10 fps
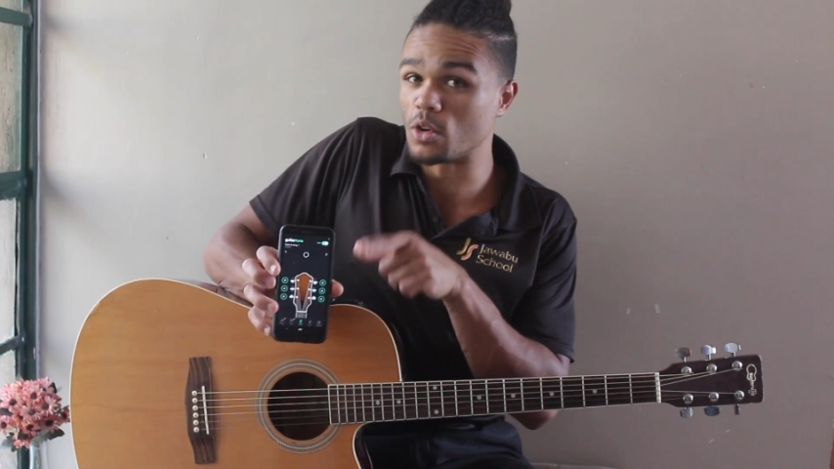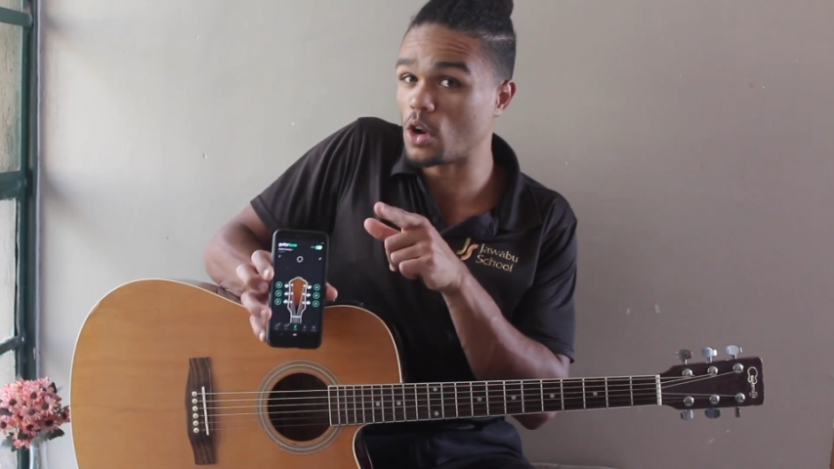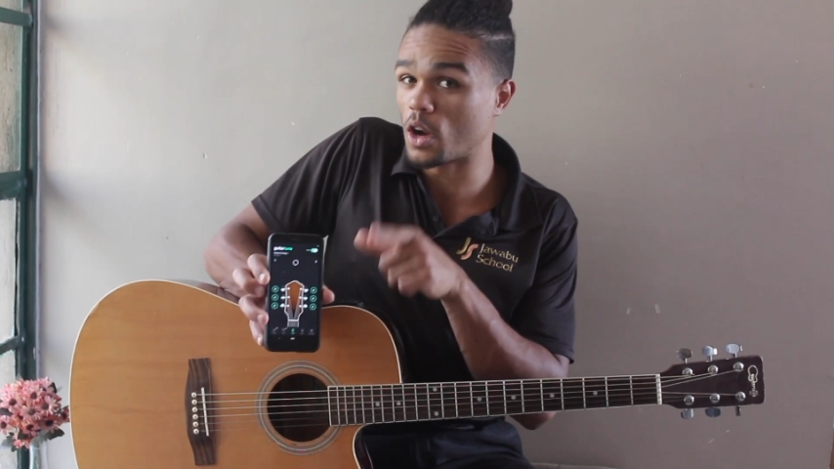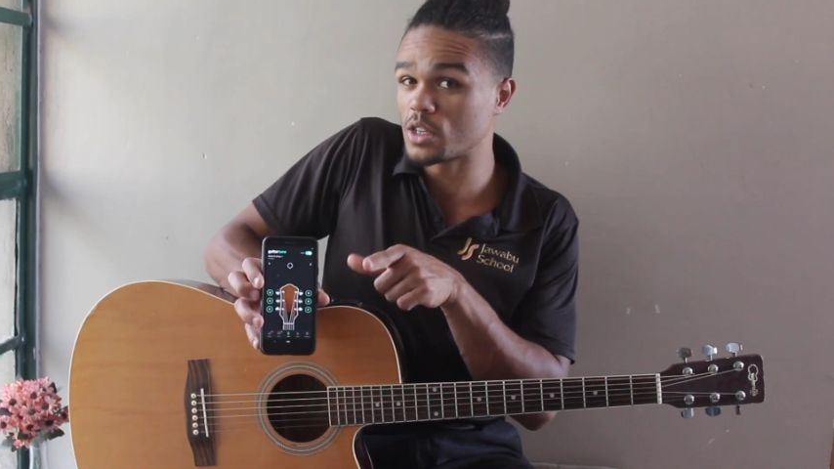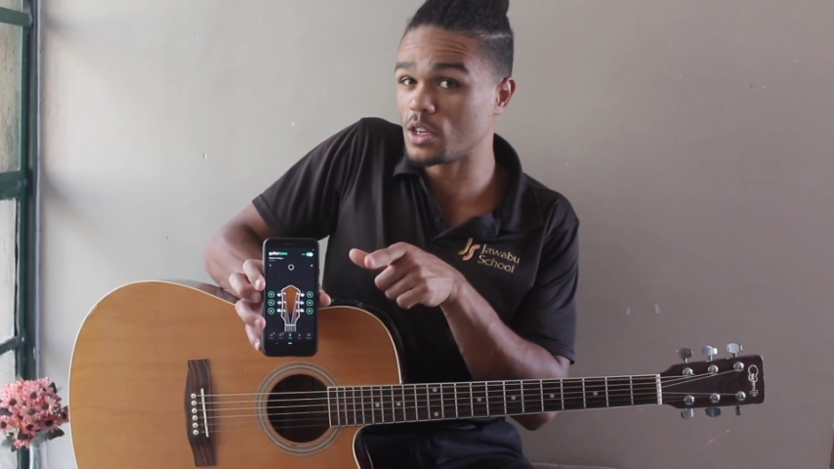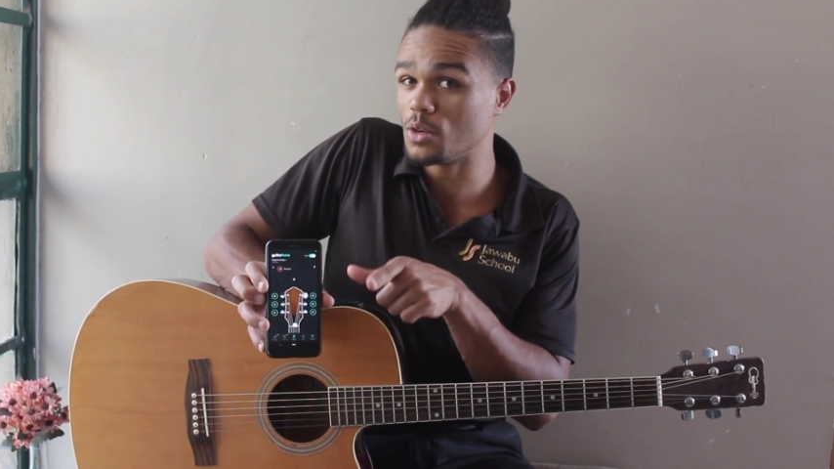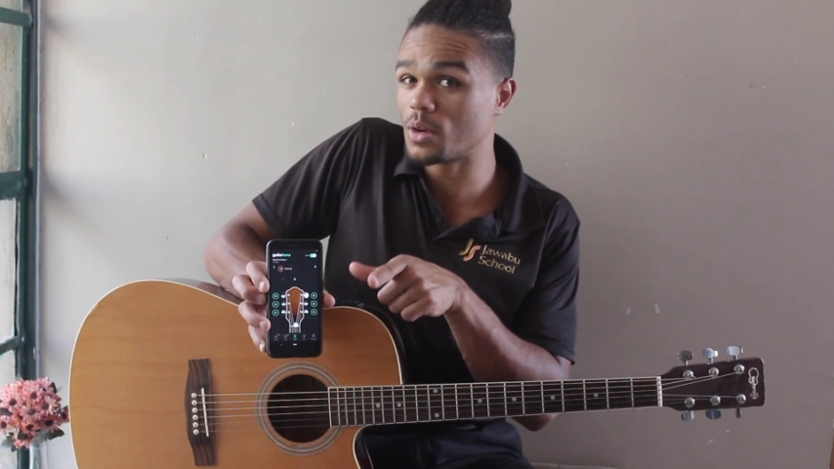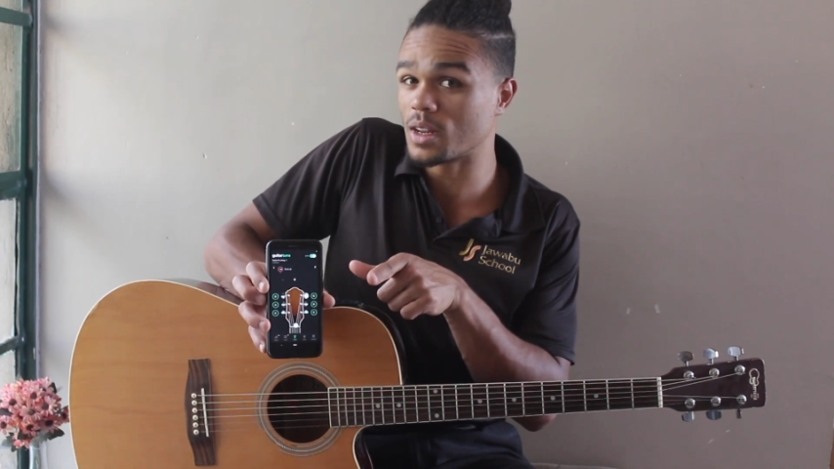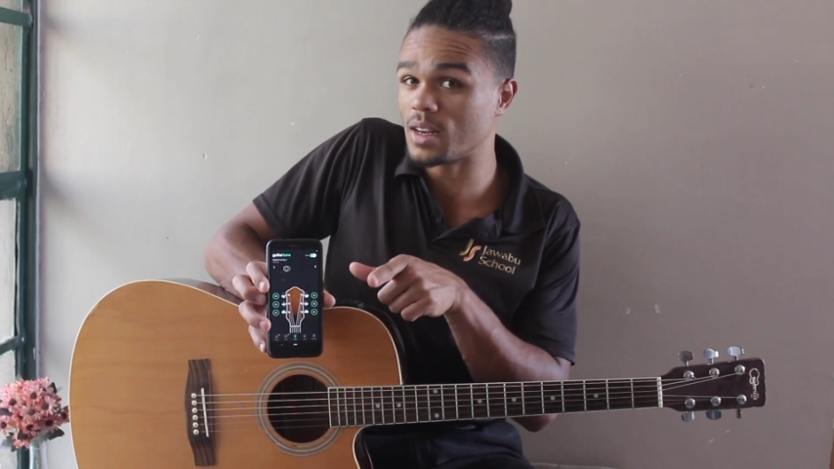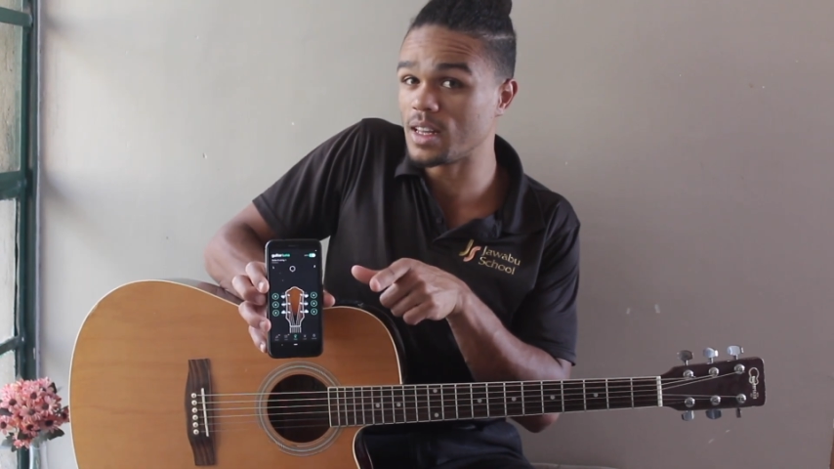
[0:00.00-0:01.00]
not
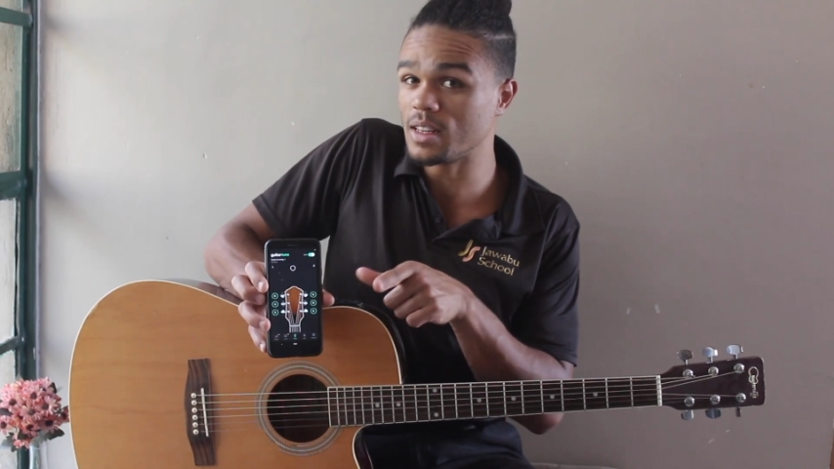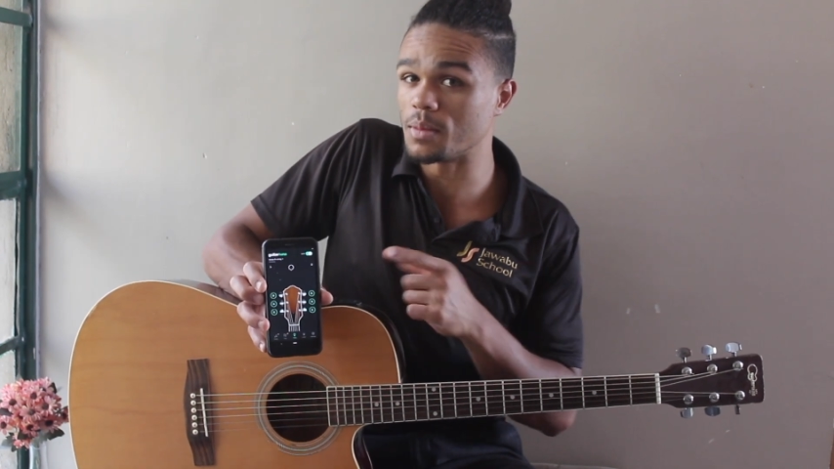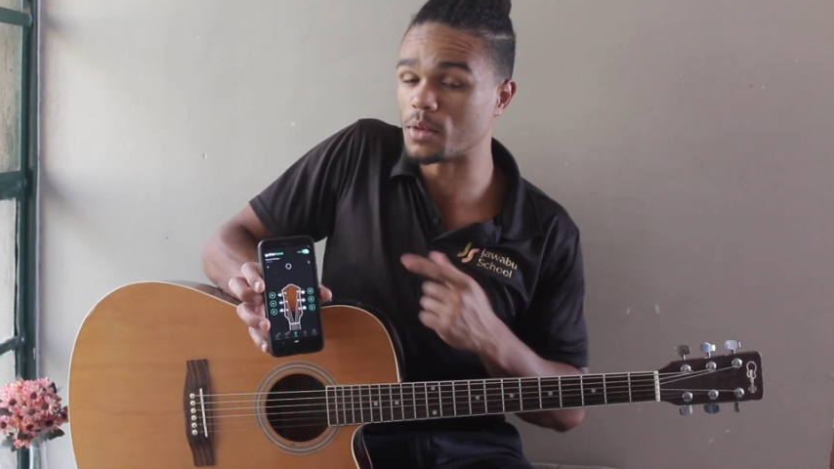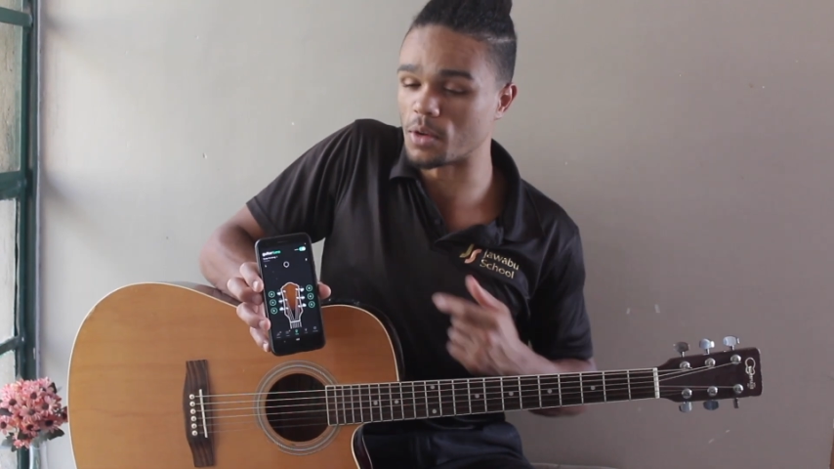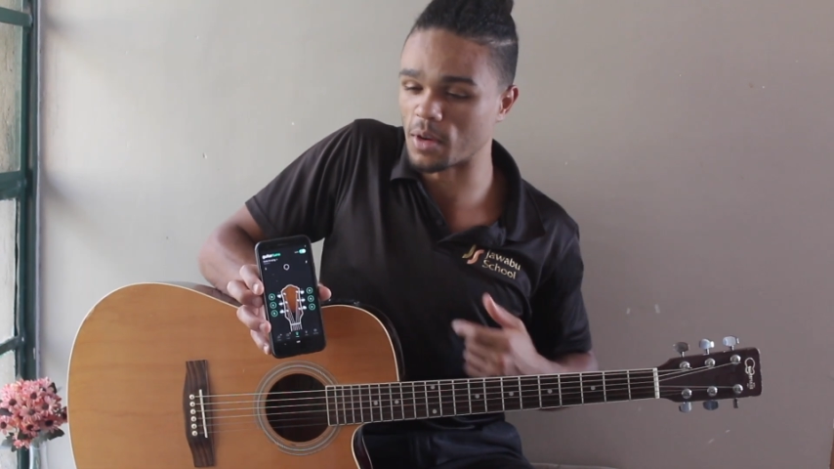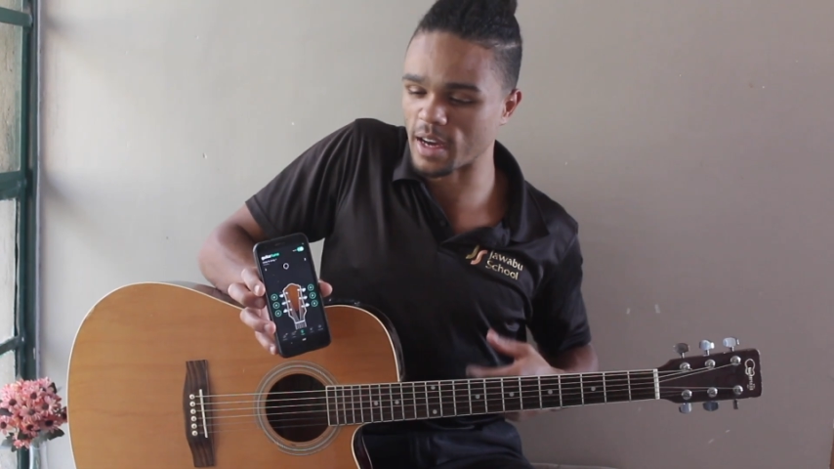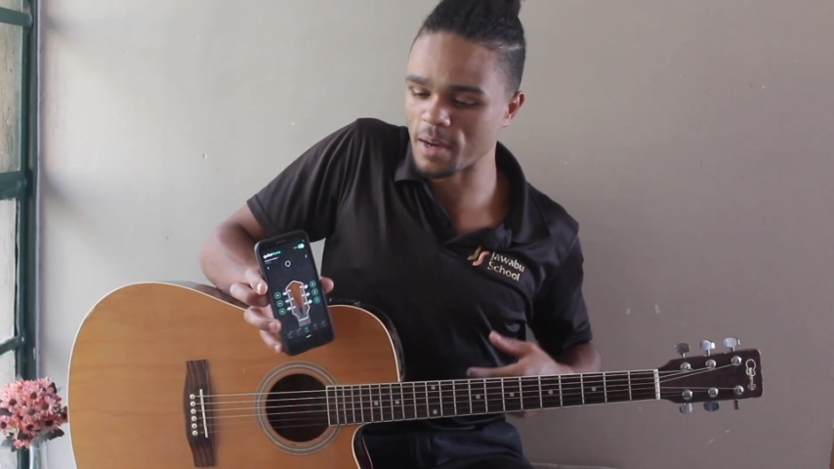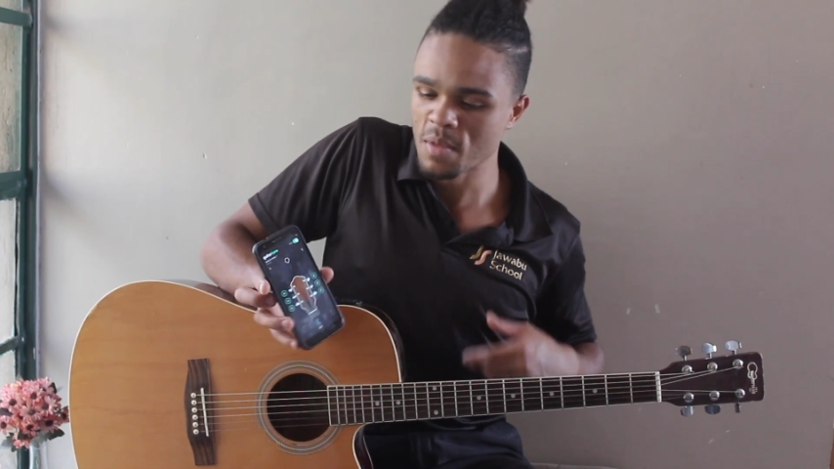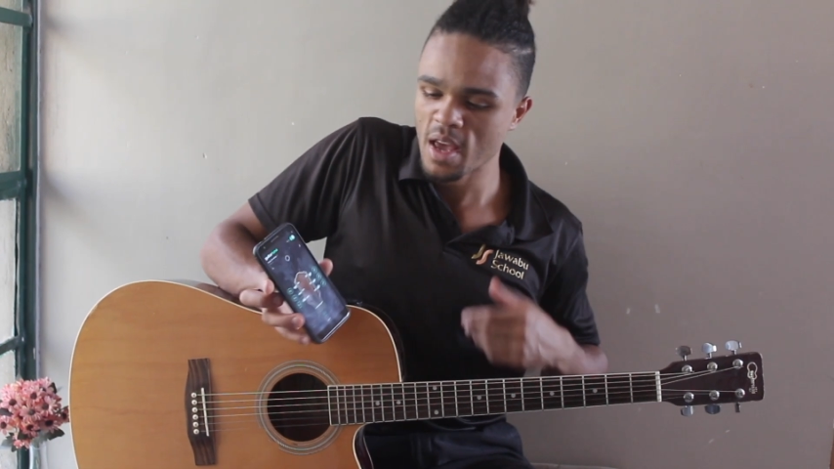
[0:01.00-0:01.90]
ukulele mode, okay?